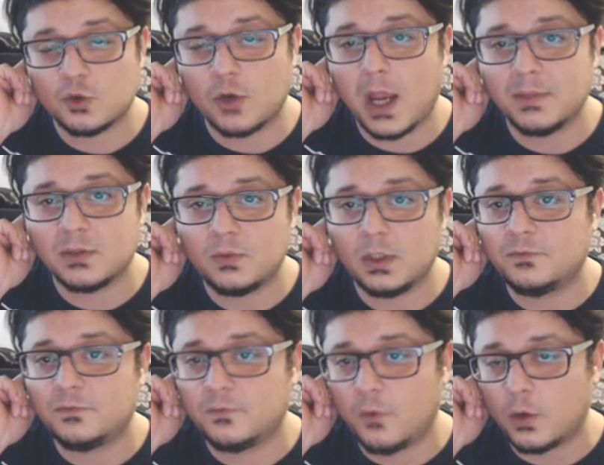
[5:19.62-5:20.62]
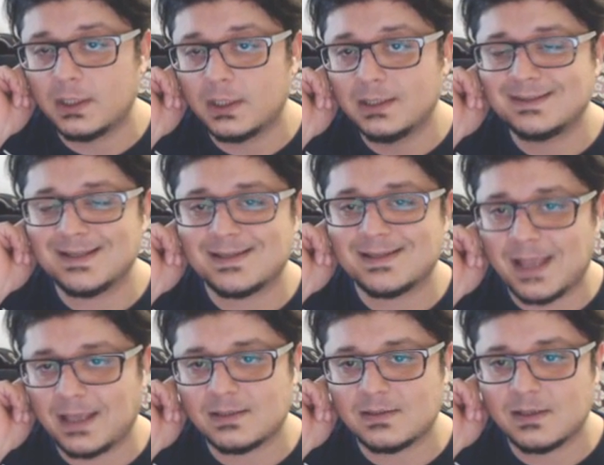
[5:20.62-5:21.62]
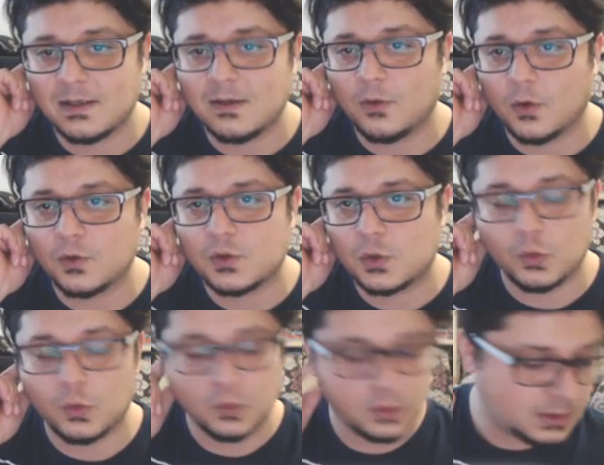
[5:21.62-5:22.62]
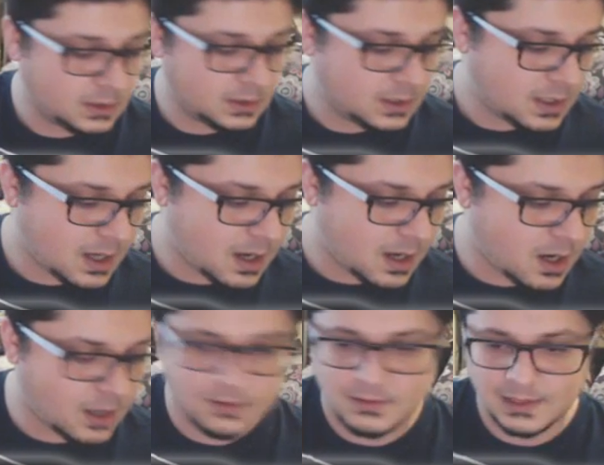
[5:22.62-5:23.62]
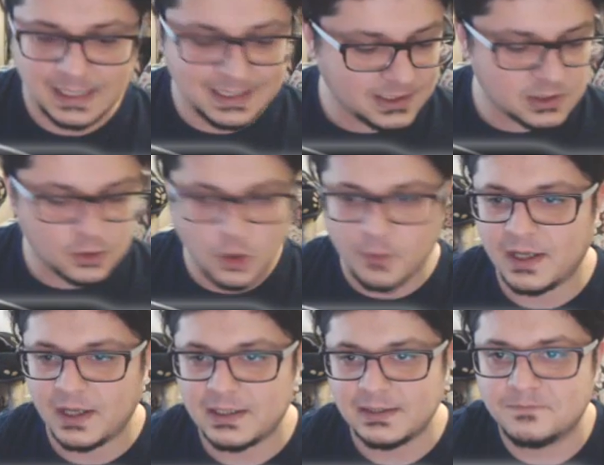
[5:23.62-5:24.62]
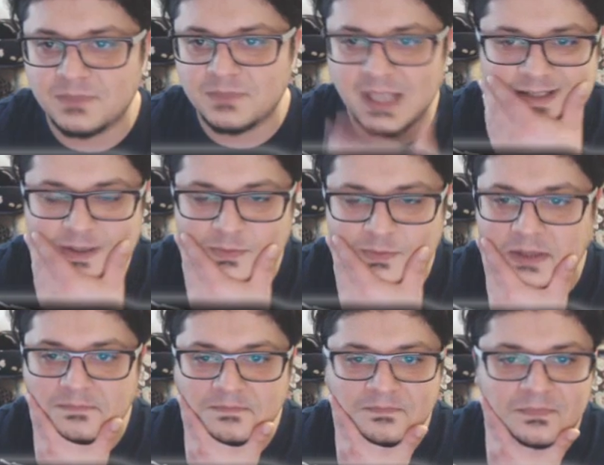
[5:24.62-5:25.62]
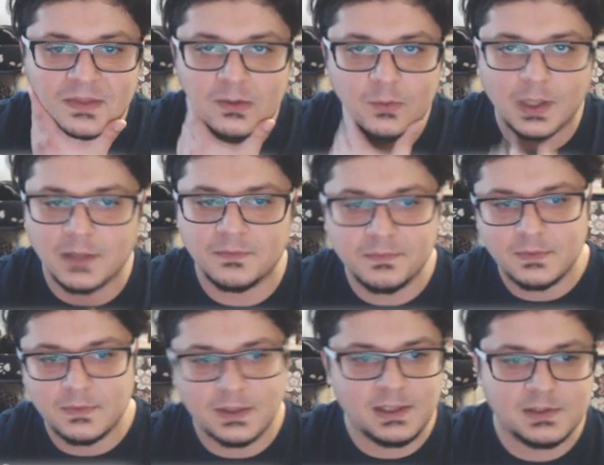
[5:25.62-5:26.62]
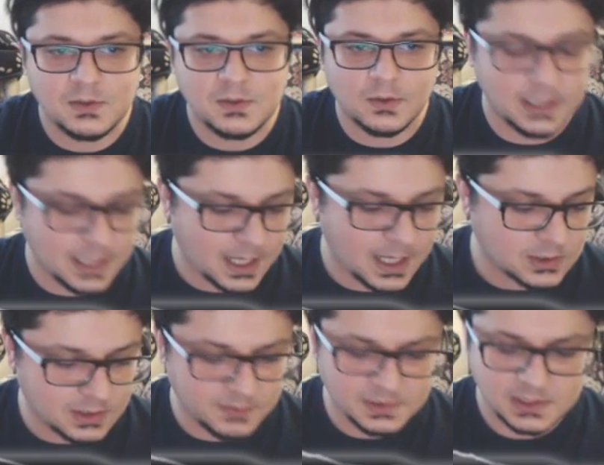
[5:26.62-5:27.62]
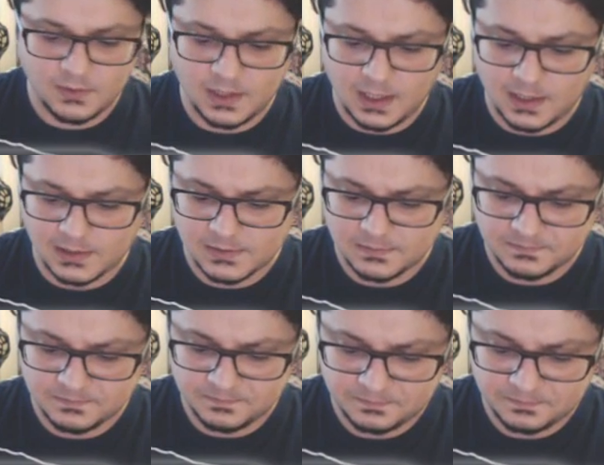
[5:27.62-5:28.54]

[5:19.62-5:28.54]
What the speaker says: try between 4 to 6, those two. Lily, stop fucking texting me. Well, he's no Lily actually. Let me see what that is.